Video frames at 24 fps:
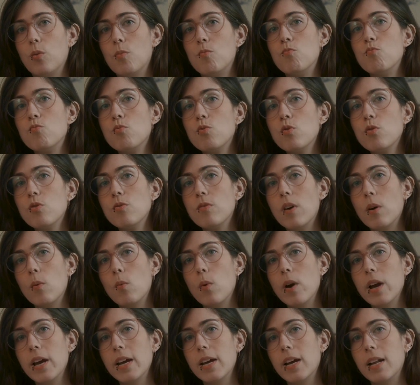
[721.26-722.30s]
move
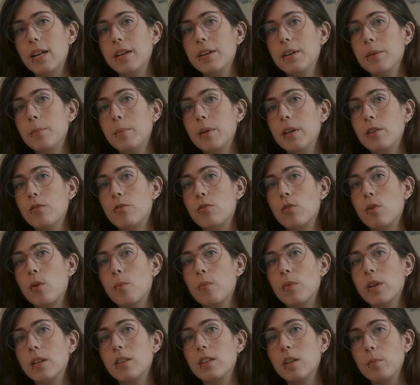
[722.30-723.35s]
away a little bit
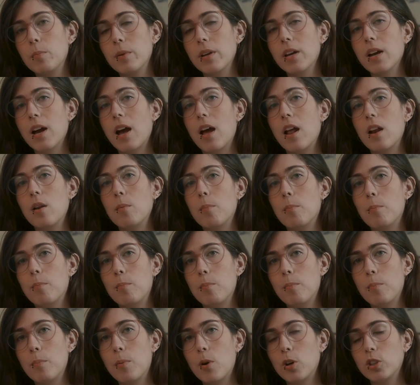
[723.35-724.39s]
from the typical
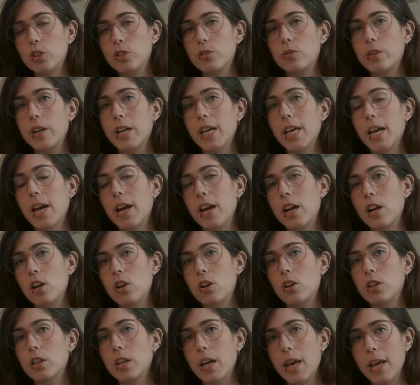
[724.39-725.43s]
portrait
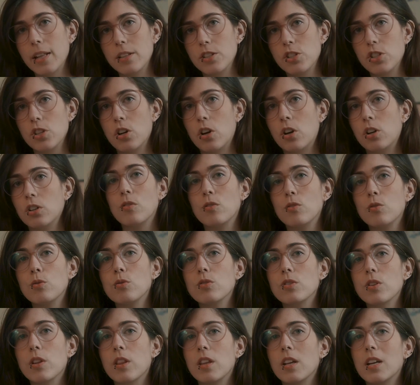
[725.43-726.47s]
head-on headshot,
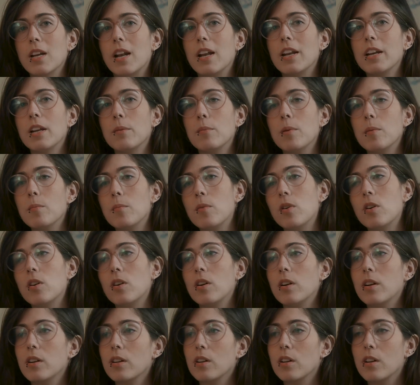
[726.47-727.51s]
do something a little bit
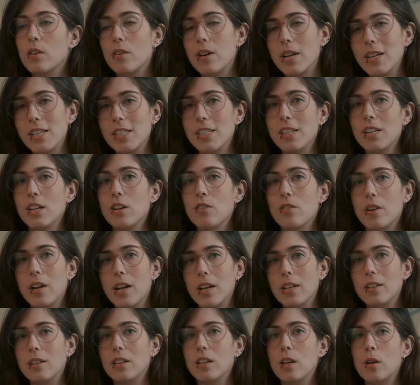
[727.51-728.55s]
more crazy,
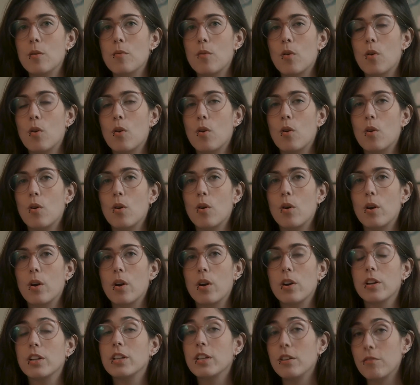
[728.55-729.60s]
creative,
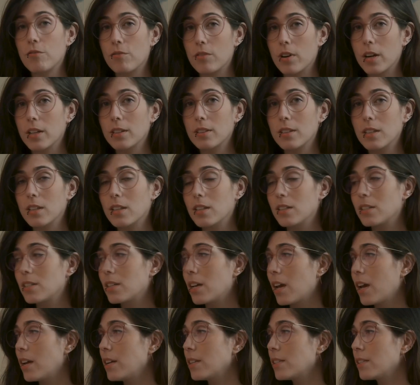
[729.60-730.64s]
or different in this
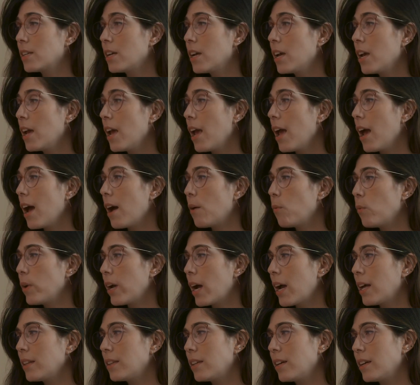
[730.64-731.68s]
case. We
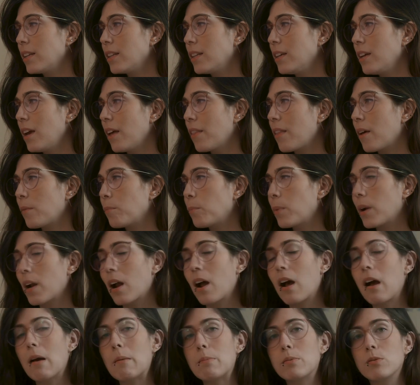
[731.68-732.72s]
had the idea that
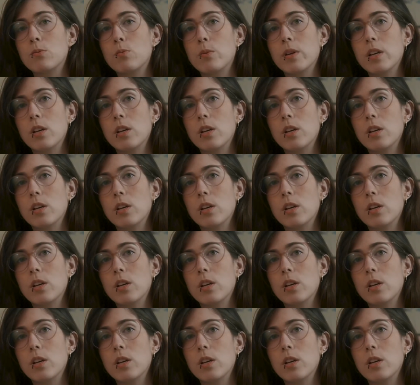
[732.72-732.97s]
perhaps we